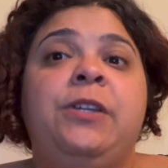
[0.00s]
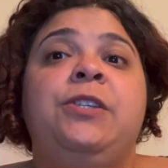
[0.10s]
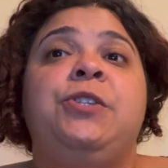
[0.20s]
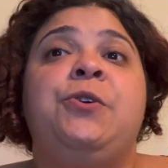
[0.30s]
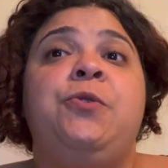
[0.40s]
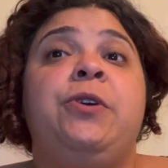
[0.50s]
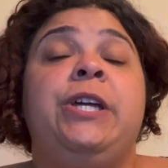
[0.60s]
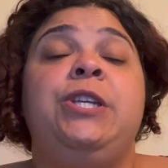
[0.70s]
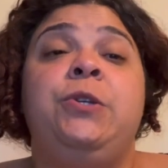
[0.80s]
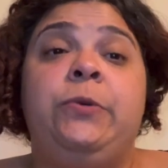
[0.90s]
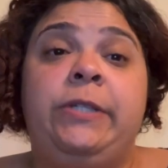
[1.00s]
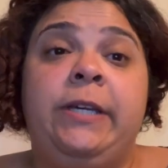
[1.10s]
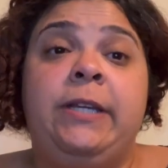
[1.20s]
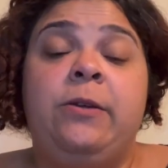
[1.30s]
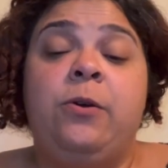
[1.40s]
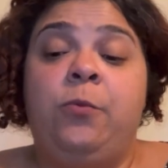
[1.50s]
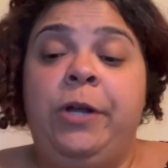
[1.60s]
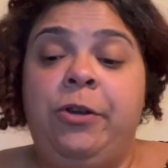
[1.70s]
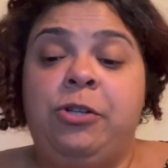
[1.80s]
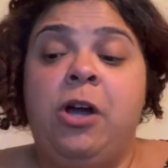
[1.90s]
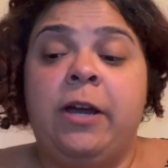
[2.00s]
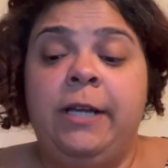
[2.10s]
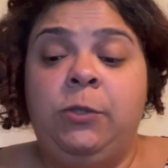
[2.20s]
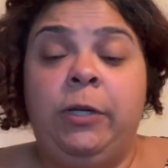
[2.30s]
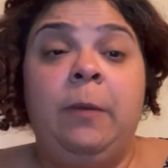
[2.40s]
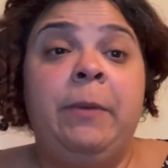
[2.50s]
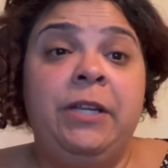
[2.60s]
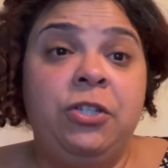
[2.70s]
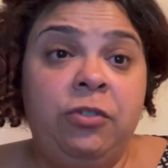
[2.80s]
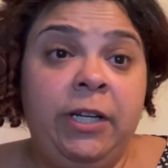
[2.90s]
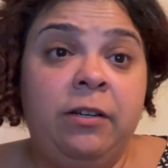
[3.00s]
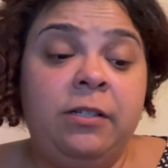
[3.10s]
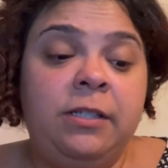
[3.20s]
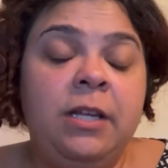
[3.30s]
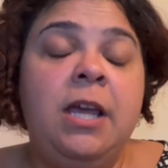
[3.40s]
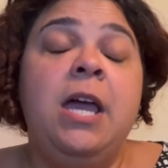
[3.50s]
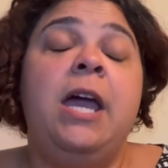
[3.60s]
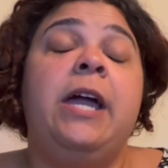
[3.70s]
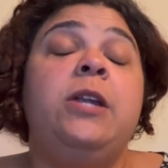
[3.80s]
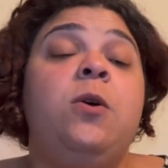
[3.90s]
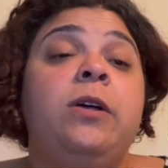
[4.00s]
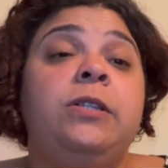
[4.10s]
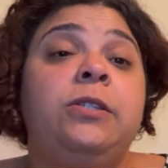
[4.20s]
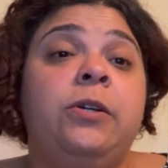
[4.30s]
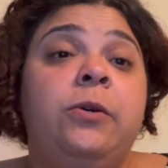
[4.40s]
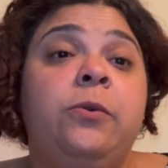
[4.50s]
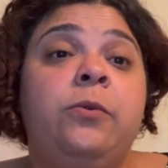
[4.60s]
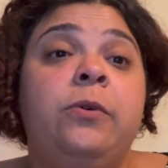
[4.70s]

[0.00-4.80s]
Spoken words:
so you can use it when you're talking to administrators and also